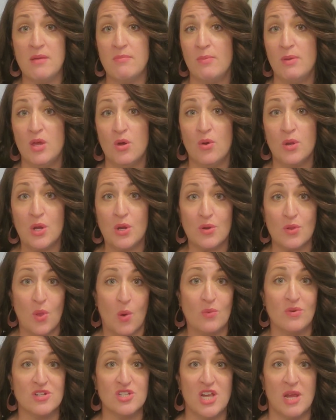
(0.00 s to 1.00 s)
Maybe you go to your
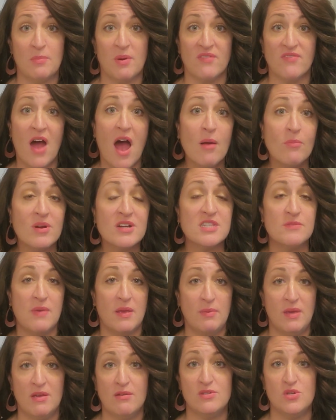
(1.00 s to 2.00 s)
local chamber of commerce,
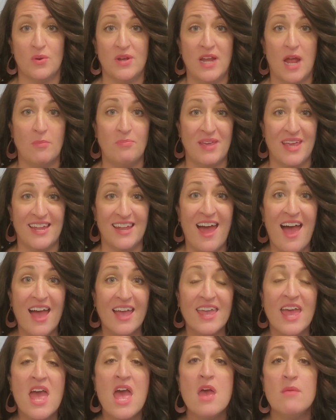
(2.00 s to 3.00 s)
maybe you join a
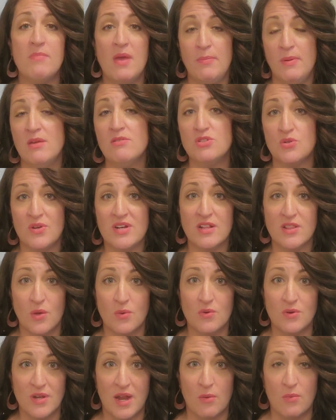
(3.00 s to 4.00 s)
BNI, maybe you join a
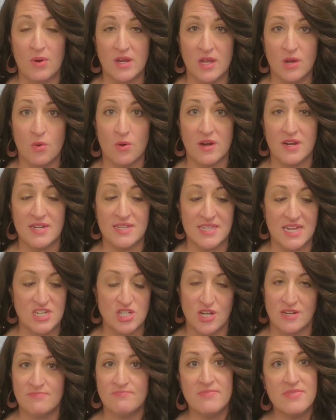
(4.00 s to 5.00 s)
local networking organization.